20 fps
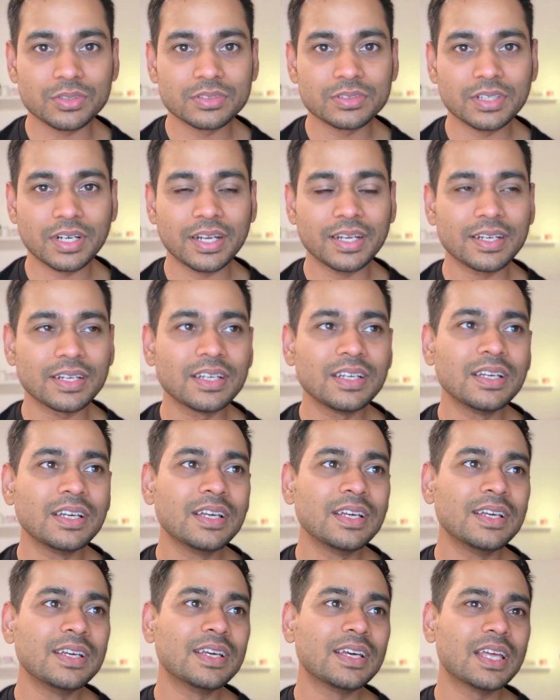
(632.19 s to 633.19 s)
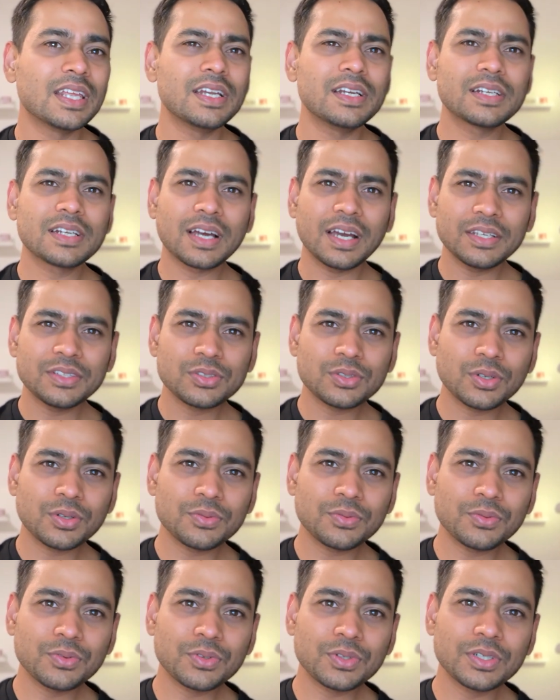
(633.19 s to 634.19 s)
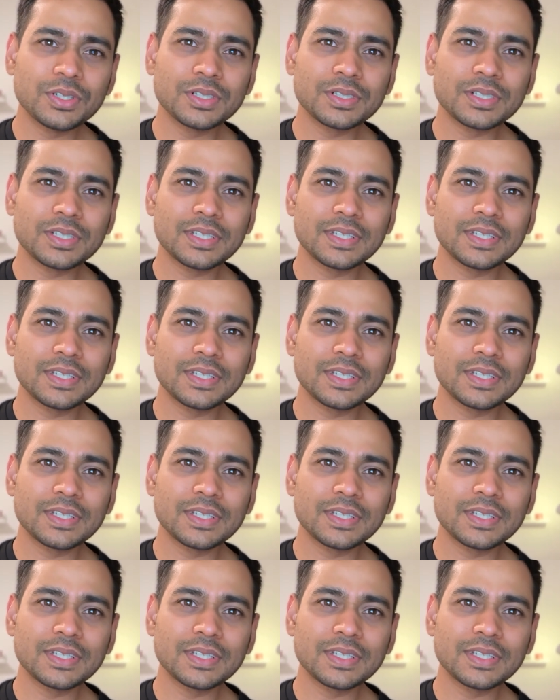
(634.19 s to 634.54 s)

right and it kinds of uh,